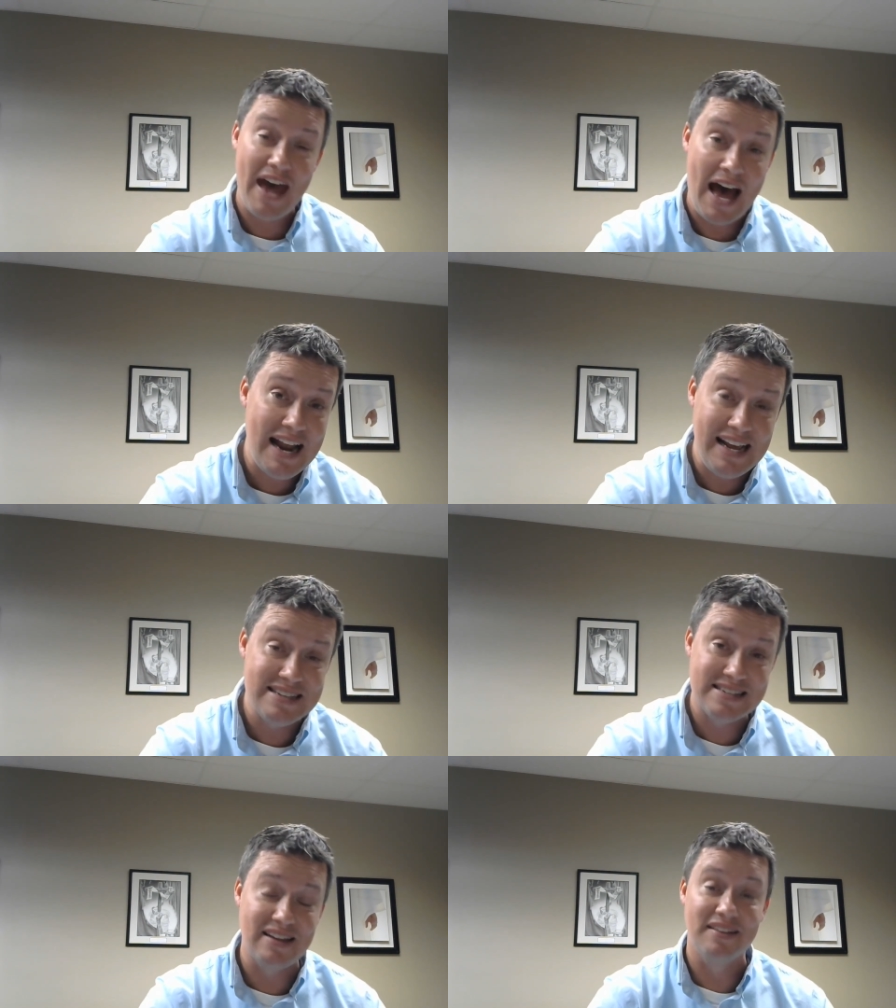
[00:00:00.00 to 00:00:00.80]
That
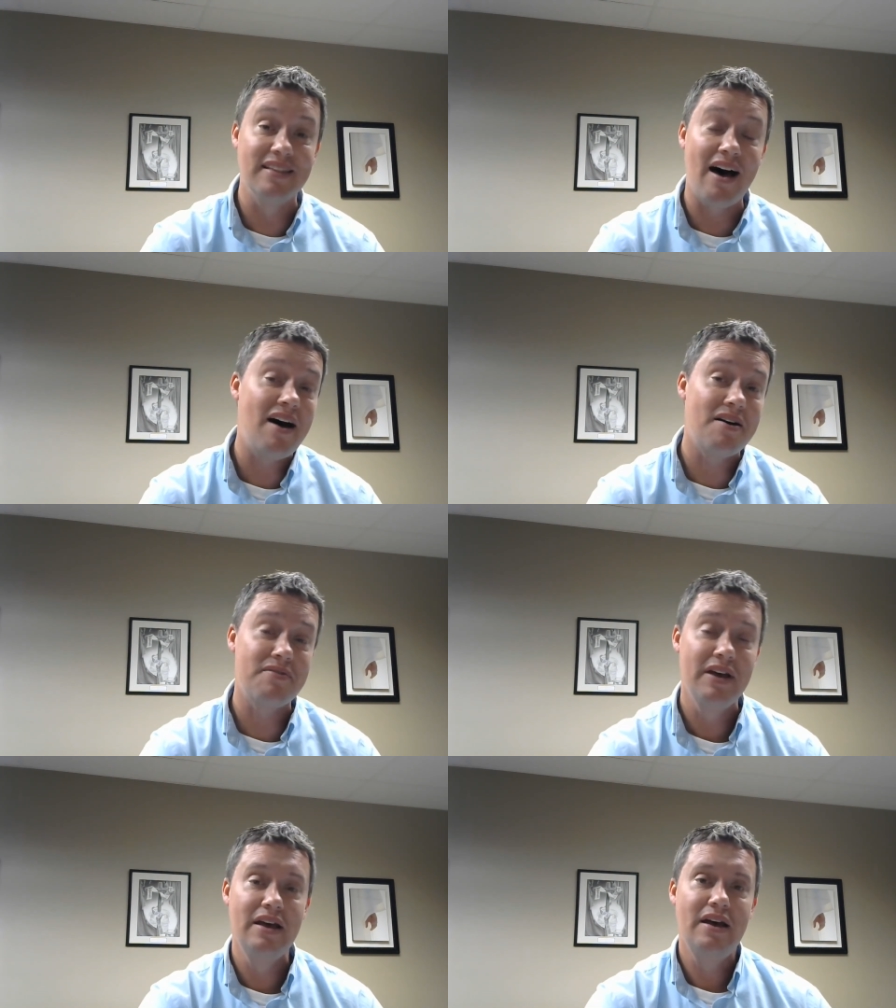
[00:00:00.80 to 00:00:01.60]
is the
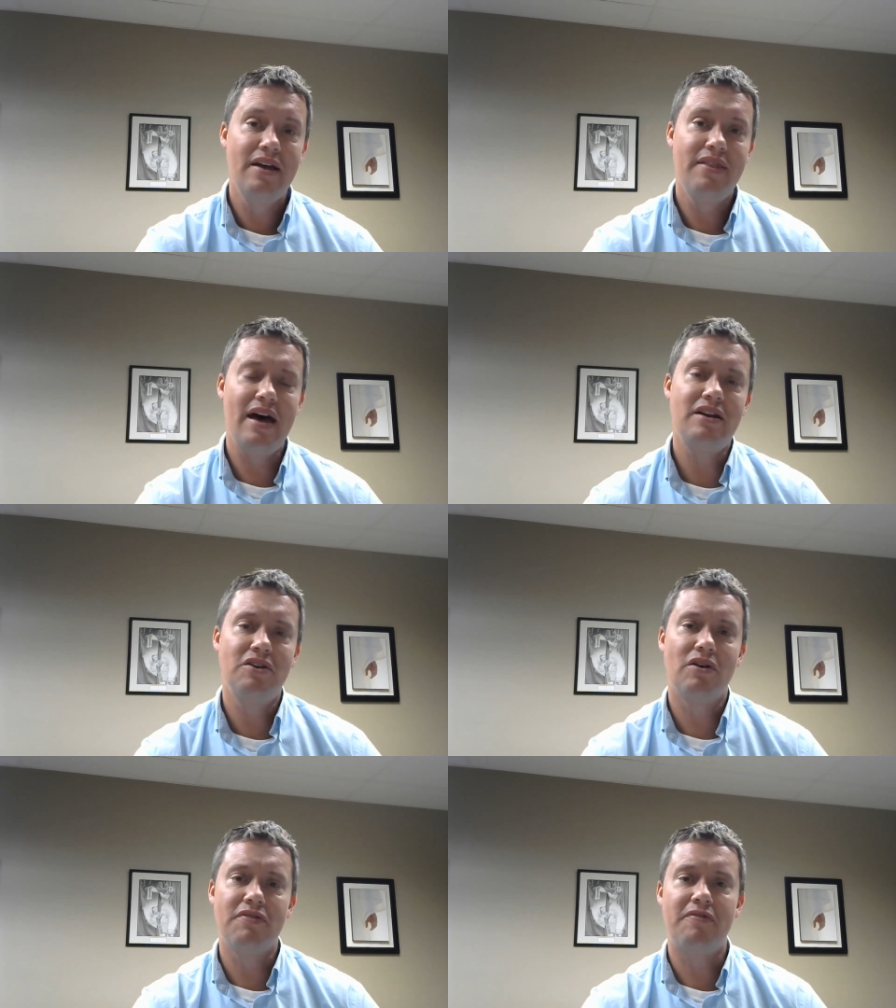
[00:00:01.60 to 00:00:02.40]
love that
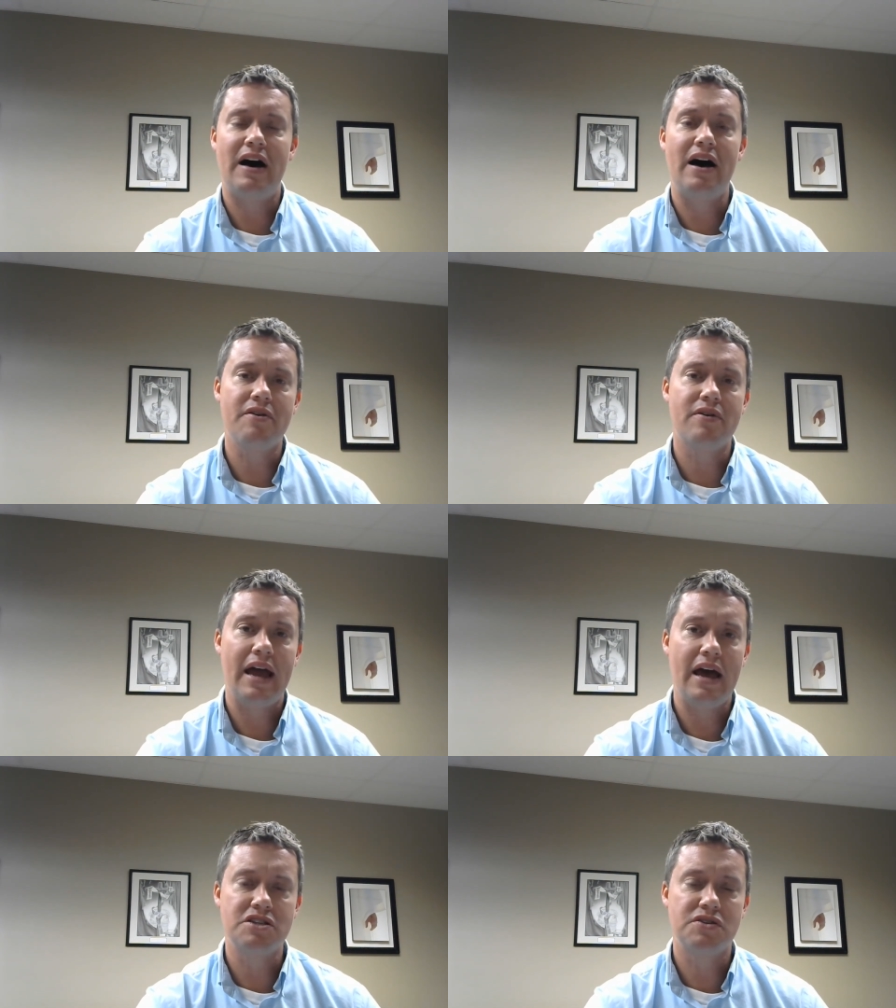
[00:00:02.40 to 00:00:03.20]
your father
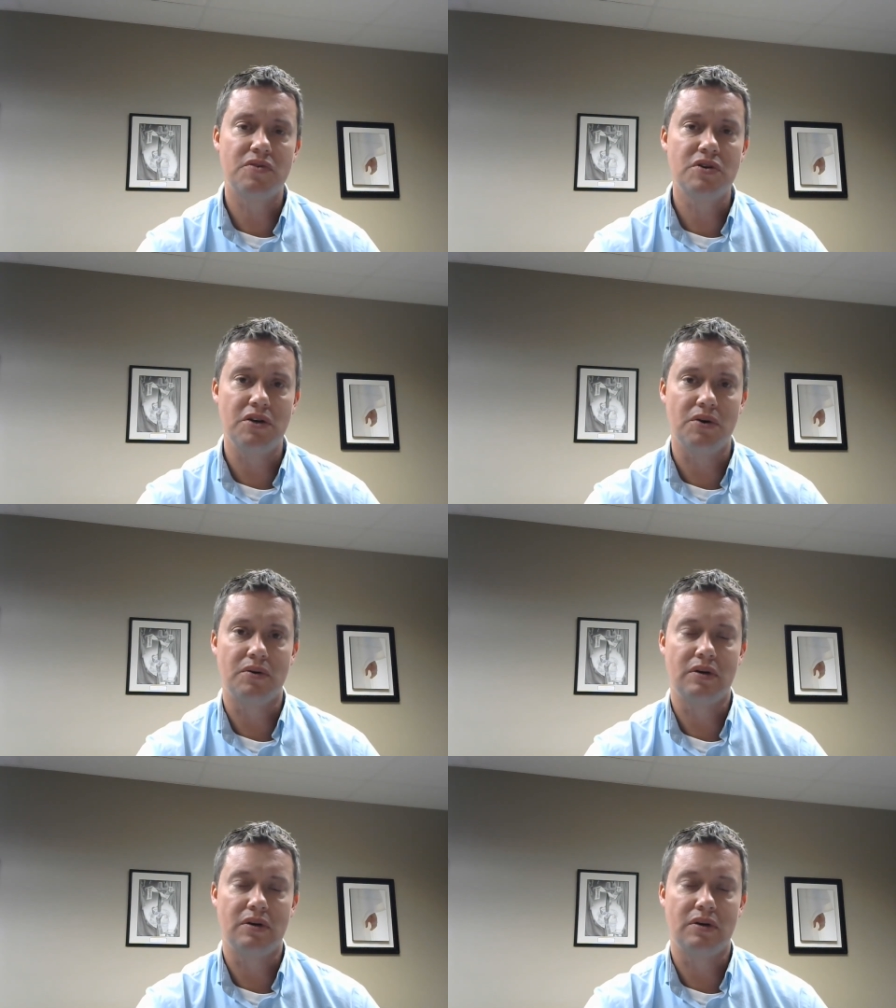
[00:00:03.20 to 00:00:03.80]
has for you.